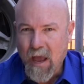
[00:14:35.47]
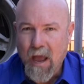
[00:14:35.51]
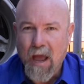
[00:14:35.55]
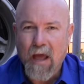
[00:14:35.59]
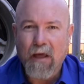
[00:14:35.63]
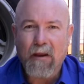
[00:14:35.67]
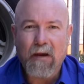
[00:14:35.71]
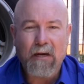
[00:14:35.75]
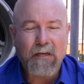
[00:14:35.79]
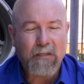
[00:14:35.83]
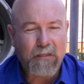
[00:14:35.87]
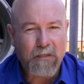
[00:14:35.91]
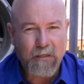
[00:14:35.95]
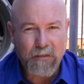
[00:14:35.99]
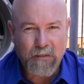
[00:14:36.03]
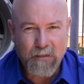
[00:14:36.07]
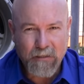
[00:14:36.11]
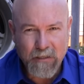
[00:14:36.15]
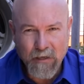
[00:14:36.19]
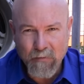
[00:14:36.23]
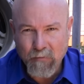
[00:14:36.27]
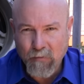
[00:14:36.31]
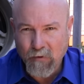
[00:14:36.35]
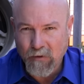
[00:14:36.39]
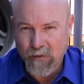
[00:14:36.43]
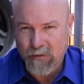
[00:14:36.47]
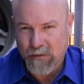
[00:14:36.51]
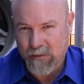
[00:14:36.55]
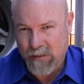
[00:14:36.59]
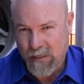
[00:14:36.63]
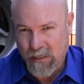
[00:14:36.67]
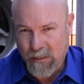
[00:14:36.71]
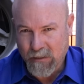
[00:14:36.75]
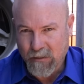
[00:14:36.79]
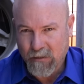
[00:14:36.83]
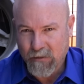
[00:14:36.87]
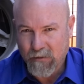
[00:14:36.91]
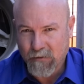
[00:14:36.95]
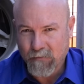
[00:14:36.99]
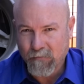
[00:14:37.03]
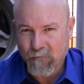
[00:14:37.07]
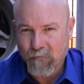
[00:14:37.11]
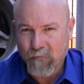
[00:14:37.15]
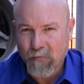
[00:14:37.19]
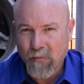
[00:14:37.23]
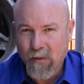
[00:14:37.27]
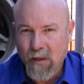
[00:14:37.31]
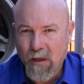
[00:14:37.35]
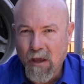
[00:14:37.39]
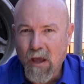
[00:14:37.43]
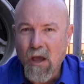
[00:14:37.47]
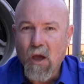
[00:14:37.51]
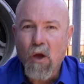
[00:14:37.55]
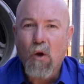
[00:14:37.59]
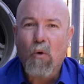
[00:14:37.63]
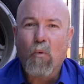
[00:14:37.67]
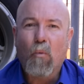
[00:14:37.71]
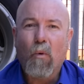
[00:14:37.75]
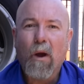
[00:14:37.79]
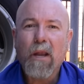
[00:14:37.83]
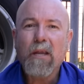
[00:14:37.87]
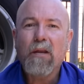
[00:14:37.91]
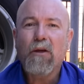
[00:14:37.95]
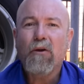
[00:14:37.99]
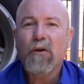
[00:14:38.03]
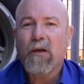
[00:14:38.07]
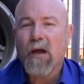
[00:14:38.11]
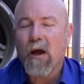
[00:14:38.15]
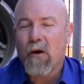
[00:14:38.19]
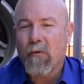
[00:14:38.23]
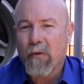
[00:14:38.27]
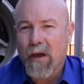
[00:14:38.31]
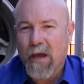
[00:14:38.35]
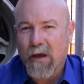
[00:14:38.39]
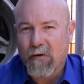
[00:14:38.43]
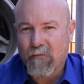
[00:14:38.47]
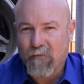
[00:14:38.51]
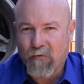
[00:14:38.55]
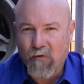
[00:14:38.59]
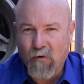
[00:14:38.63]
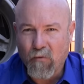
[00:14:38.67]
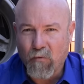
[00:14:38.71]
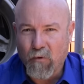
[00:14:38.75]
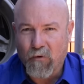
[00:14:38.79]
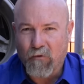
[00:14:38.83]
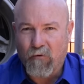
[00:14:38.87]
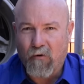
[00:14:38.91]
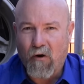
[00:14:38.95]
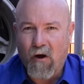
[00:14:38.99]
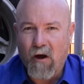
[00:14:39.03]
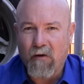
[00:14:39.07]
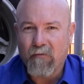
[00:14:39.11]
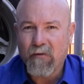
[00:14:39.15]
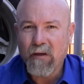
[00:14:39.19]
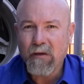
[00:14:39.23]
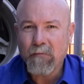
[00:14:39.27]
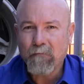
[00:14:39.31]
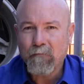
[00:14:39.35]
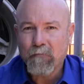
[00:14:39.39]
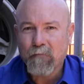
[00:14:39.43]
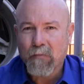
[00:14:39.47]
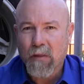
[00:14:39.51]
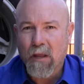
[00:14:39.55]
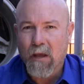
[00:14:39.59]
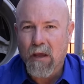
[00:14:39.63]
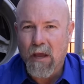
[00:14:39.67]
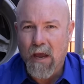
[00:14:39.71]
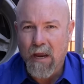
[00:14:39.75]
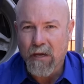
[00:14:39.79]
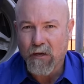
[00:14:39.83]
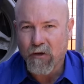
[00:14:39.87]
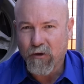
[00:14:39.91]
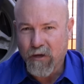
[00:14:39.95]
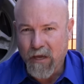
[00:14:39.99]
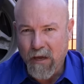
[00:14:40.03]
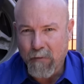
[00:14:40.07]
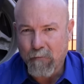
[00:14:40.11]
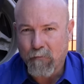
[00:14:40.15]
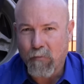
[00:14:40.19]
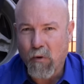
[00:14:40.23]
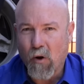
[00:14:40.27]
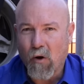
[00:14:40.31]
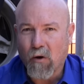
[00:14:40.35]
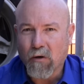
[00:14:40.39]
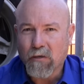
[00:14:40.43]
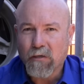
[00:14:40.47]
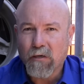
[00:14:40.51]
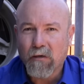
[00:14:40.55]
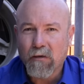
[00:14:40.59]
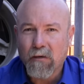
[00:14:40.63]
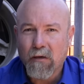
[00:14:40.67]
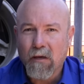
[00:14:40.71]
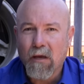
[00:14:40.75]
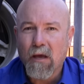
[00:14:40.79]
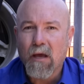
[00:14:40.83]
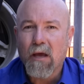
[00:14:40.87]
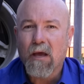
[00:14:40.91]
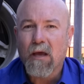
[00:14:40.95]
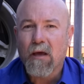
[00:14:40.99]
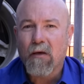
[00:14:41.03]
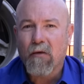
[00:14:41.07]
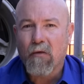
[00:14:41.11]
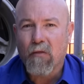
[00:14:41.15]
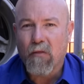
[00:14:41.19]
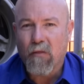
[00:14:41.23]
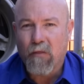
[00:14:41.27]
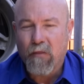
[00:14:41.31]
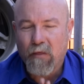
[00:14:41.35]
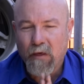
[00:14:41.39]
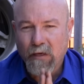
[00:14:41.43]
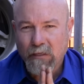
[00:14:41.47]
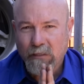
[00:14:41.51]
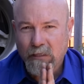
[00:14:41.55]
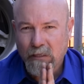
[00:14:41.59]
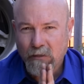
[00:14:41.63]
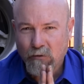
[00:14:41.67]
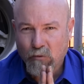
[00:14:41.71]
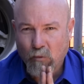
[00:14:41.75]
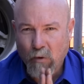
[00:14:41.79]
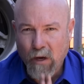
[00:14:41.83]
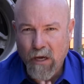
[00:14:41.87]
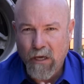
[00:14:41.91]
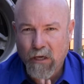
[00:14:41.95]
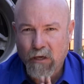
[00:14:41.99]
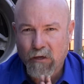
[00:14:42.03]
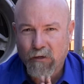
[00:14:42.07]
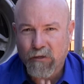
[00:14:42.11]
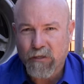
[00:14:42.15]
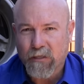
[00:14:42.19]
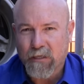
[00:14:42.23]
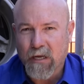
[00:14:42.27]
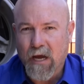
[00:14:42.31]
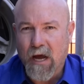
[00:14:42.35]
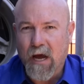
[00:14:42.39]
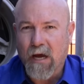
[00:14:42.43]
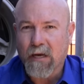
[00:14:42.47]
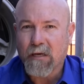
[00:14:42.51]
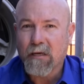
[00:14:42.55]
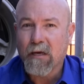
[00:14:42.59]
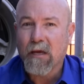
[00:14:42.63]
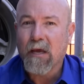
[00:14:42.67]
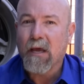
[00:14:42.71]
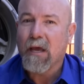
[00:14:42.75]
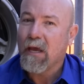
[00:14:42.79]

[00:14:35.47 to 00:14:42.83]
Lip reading: And it's as simple as this. When you go out four-wheel driving and you get bogged, this is where you start.